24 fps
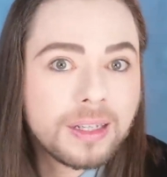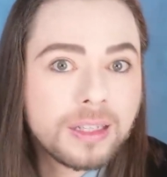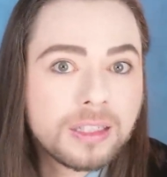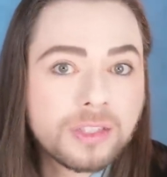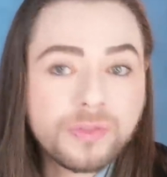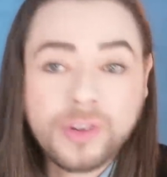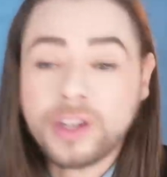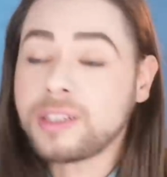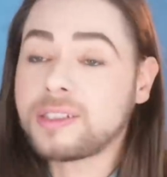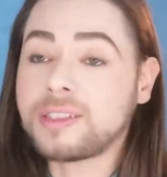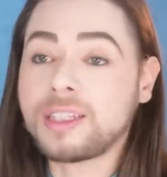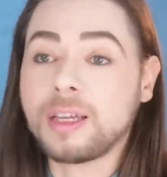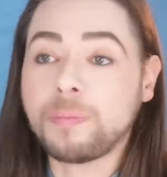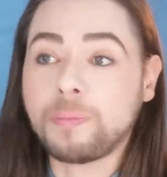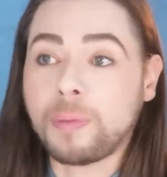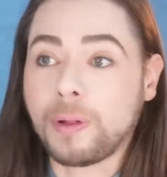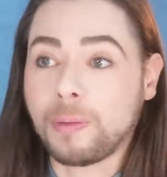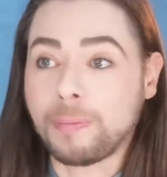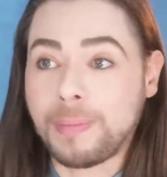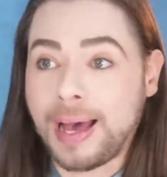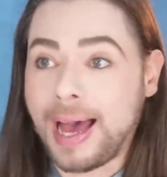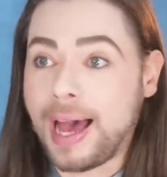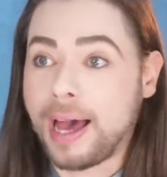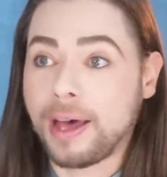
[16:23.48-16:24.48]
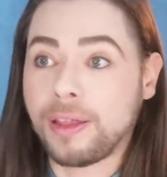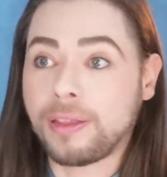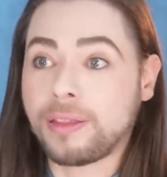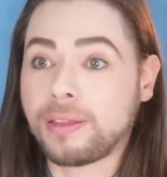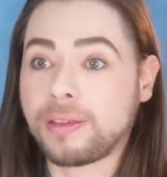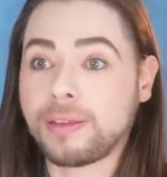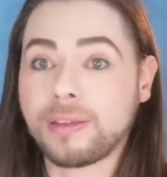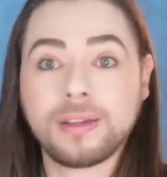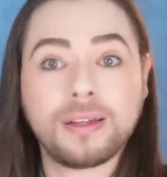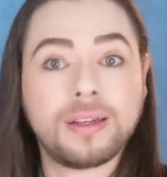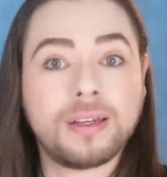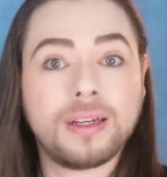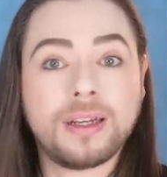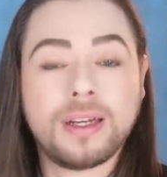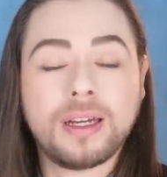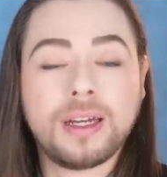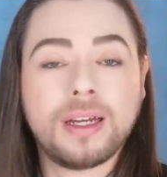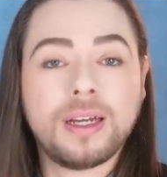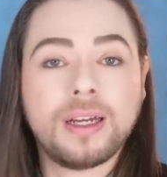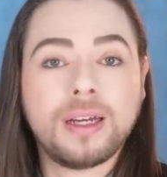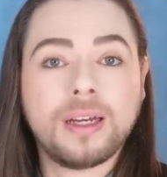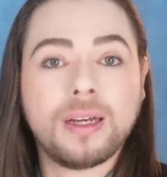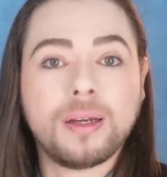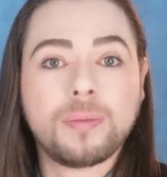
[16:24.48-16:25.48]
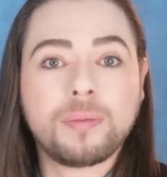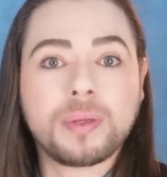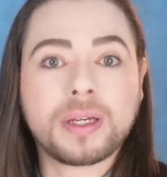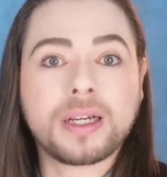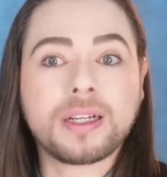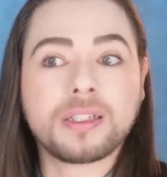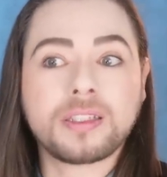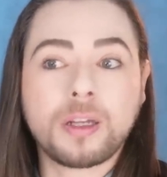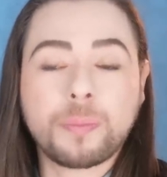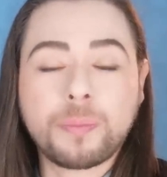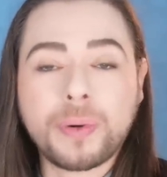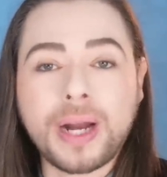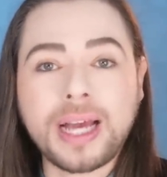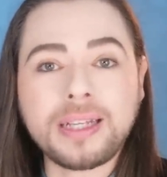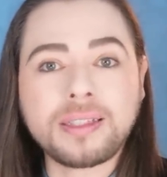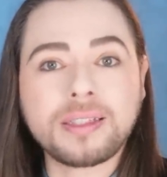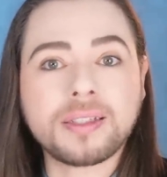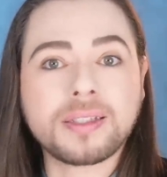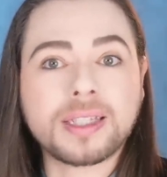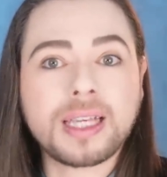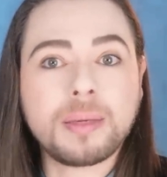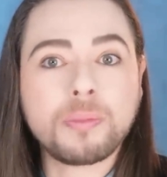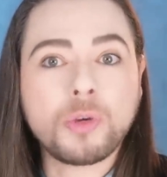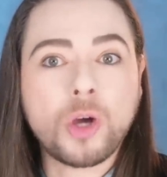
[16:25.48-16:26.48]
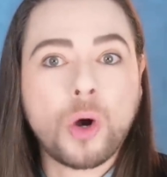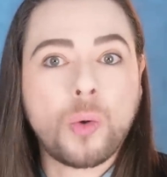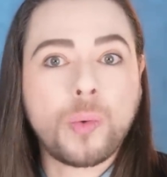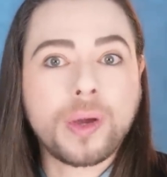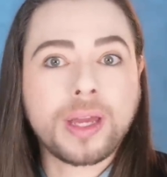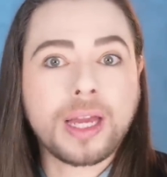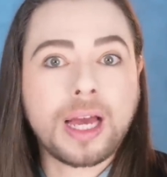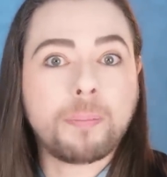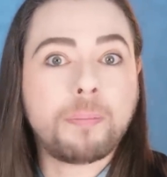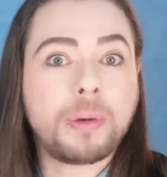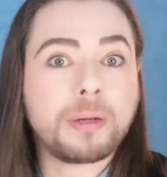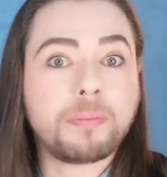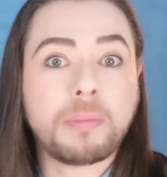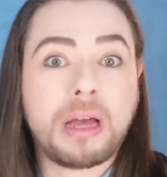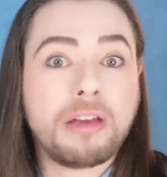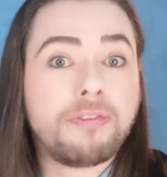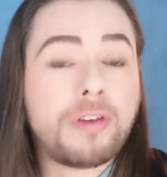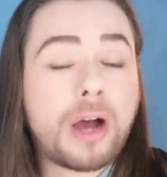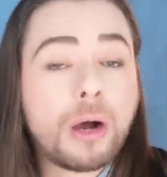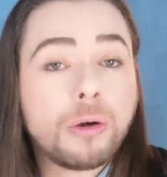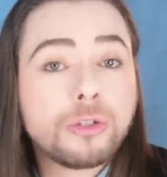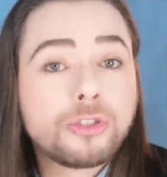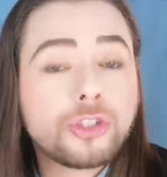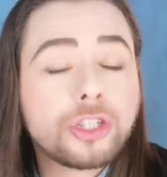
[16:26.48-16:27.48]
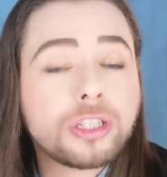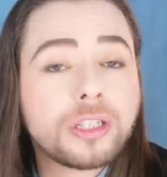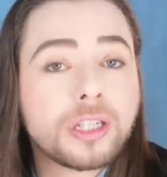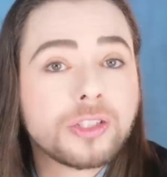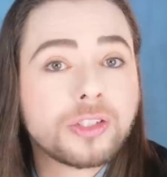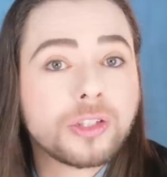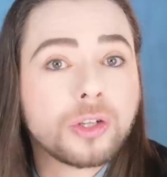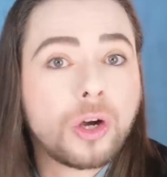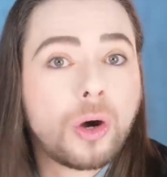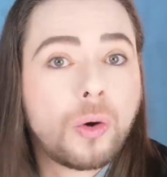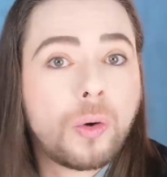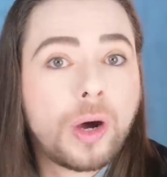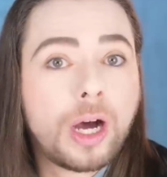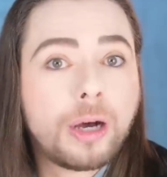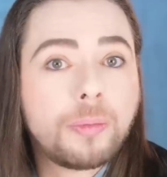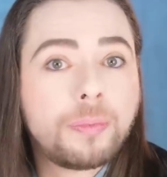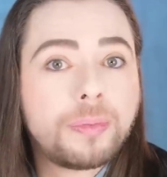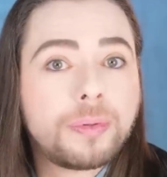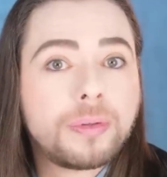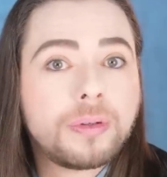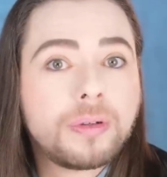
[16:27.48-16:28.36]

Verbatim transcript: It's very simple math because their prices keep going up, but my voucher doesn't go up.